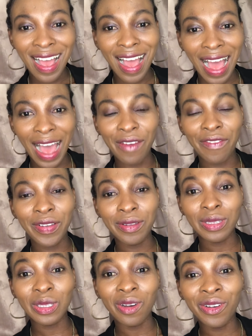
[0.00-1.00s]
I feel
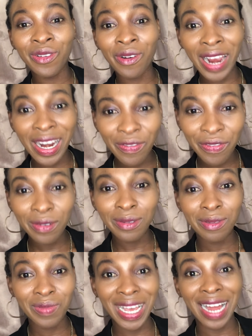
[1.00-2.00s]
so grateful
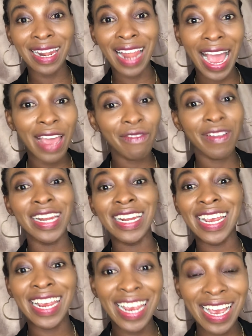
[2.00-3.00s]
to be alive and
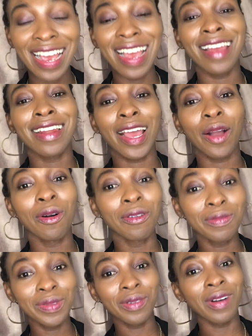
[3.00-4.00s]
here, and I
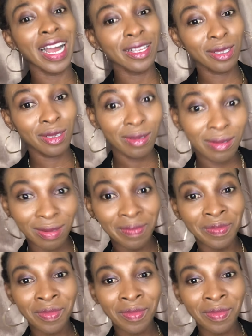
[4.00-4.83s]
hope you are too.